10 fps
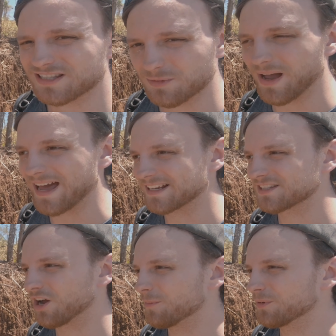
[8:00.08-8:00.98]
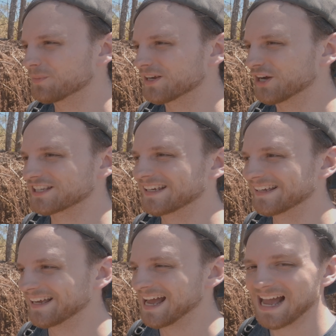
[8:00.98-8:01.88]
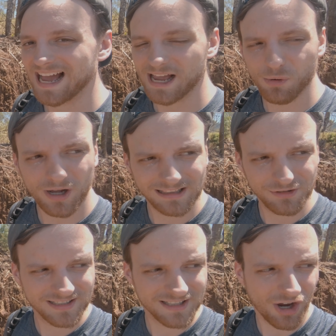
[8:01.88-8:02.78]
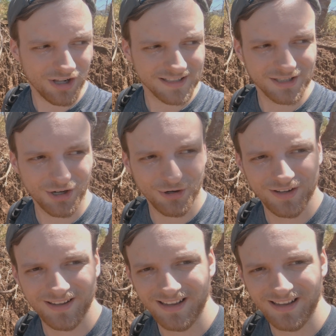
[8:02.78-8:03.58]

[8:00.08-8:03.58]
is a bad example because Euatlus is also